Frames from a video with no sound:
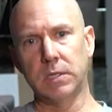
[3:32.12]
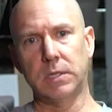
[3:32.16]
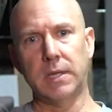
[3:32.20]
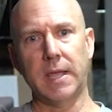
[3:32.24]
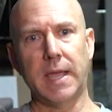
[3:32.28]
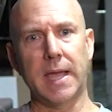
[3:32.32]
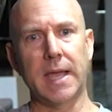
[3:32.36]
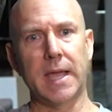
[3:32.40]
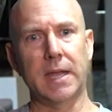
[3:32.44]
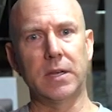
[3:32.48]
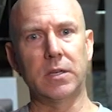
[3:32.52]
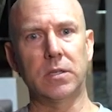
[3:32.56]
it,
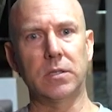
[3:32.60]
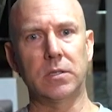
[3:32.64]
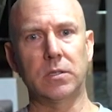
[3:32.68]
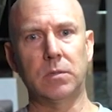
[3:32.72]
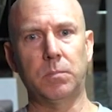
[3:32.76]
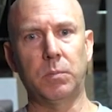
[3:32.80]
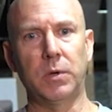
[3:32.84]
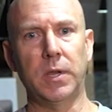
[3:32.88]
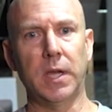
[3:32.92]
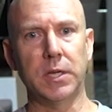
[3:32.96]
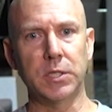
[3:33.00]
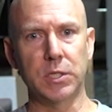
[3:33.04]
and
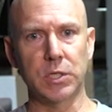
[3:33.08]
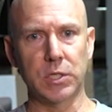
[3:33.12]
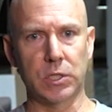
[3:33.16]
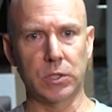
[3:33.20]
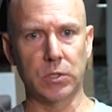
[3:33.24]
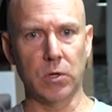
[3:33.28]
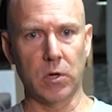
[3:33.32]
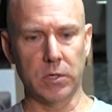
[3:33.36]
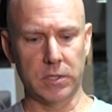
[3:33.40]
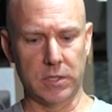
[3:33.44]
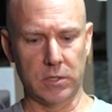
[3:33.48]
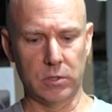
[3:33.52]
production
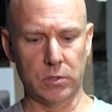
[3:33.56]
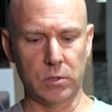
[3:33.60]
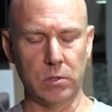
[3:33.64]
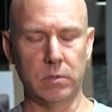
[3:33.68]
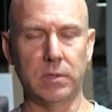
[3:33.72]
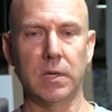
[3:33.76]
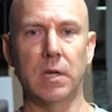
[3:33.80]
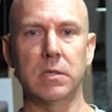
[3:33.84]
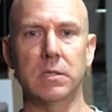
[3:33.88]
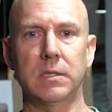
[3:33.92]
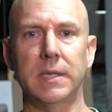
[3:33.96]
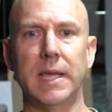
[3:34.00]
started in
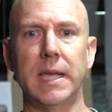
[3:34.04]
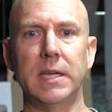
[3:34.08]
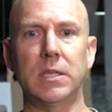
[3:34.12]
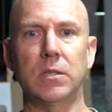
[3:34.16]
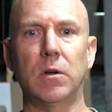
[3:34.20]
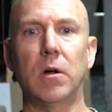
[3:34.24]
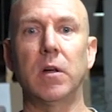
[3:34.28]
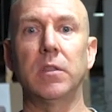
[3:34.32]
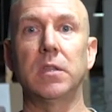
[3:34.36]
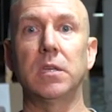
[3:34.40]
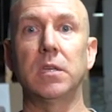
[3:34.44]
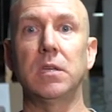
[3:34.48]
2008
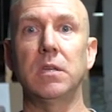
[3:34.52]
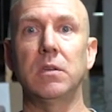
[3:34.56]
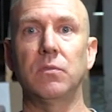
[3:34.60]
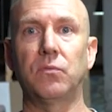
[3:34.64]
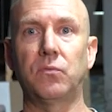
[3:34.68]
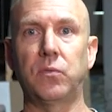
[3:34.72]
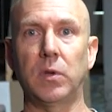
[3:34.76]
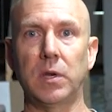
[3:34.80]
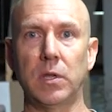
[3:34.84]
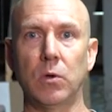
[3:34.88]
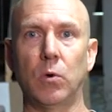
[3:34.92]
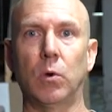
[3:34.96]
on the
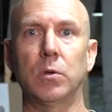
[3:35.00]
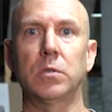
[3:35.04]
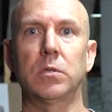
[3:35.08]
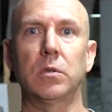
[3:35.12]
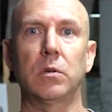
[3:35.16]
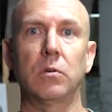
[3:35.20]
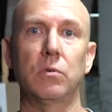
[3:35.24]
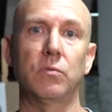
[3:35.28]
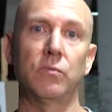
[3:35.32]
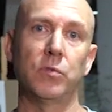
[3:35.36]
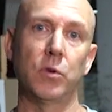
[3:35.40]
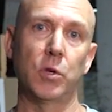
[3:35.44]
fully
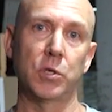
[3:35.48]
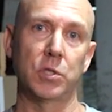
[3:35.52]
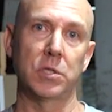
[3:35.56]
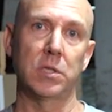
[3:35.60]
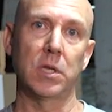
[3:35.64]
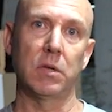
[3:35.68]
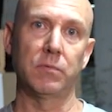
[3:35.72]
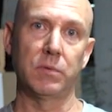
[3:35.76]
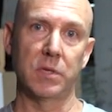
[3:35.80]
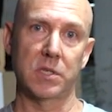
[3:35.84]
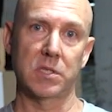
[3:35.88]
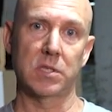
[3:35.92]
auto version
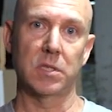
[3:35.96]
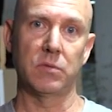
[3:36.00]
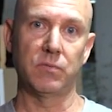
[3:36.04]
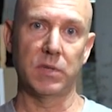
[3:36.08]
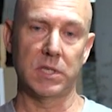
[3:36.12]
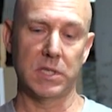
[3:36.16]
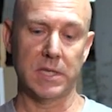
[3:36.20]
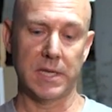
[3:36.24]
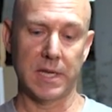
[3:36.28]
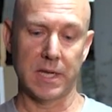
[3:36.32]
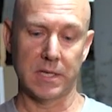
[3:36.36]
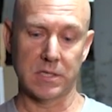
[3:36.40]
of this, the
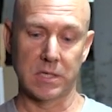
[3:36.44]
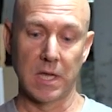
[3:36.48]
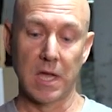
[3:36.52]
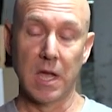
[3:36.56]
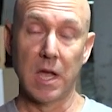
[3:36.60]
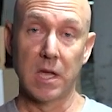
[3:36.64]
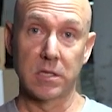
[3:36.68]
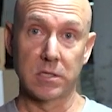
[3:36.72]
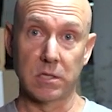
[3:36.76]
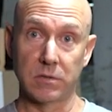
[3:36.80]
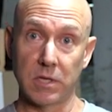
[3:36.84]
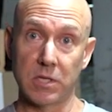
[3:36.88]
Vityaz.
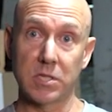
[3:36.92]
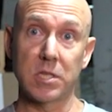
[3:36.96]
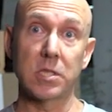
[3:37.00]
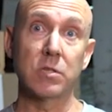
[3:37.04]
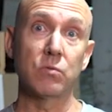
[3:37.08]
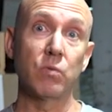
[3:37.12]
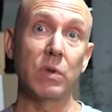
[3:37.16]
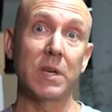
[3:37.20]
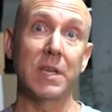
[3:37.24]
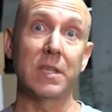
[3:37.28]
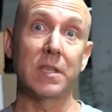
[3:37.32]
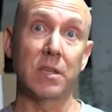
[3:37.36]
So this
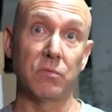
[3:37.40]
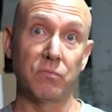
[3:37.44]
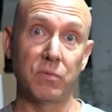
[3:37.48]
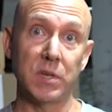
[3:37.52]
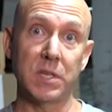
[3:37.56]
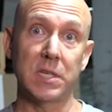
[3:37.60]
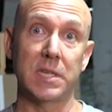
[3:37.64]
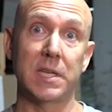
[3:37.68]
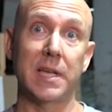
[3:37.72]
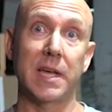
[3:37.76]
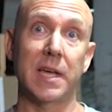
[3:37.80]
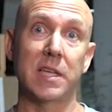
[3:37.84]
is really a
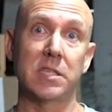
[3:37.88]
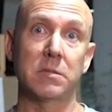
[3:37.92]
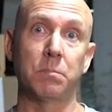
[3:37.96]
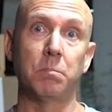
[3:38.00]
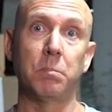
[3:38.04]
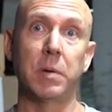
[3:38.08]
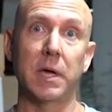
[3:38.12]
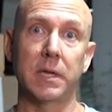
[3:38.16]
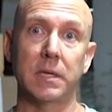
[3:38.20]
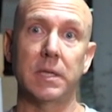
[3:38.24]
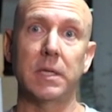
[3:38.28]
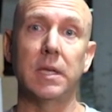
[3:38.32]
Vityaz,
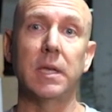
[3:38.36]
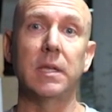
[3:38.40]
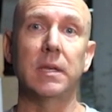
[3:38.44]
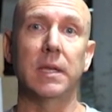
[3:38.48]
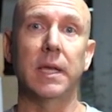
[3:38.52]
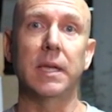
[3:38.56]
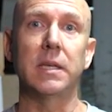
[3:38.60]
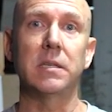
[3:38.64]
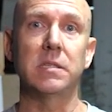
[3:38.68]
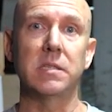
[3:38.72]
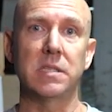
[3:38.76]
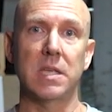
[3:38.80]
but in
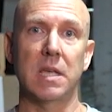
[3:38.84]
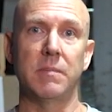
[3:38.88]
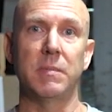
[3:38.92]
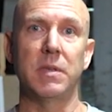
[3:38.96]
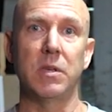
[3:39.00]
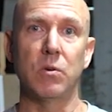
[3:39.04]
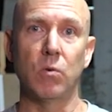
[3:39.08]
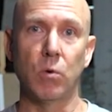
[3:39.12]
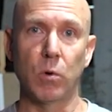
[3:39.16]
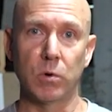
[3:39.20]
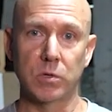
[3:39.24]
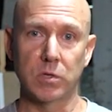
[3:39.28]
a
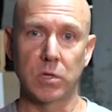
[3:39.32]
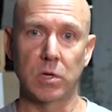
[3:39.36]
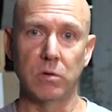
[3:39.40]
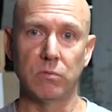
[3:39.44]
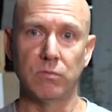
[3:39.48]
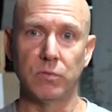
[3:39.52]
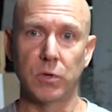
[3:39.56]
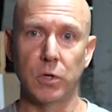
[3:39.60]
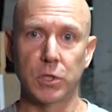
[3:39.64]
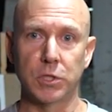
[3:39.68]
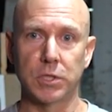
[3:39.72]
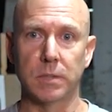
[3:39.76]
semi-auto
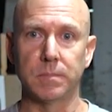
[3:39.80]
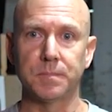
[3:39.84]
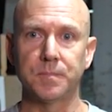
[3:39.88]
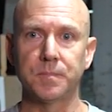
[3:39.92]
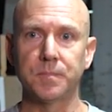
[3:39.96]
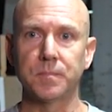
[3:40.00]
version.